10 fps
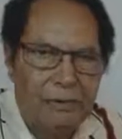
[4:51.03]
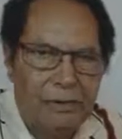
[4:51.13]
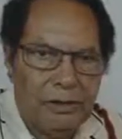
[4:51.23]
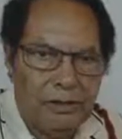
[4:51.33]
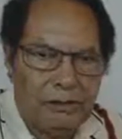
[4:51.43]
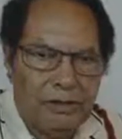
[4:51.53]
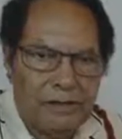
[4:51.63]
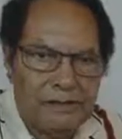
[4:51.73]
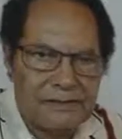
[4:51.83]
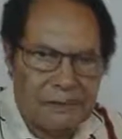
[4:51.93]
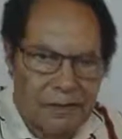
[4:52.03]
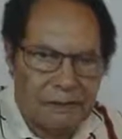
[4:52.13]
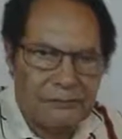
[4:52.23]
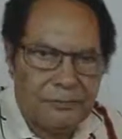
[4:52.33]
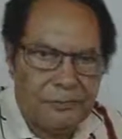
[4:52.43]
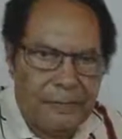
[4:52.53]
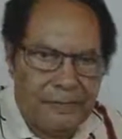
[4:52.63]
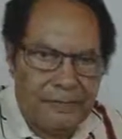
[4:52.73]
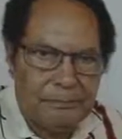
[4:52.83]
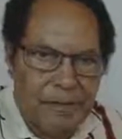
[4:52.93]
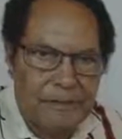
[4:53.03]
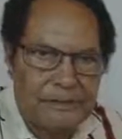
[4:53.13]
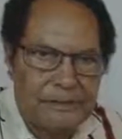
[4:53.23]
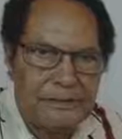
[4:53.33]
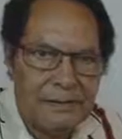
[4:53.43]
you can start from the head box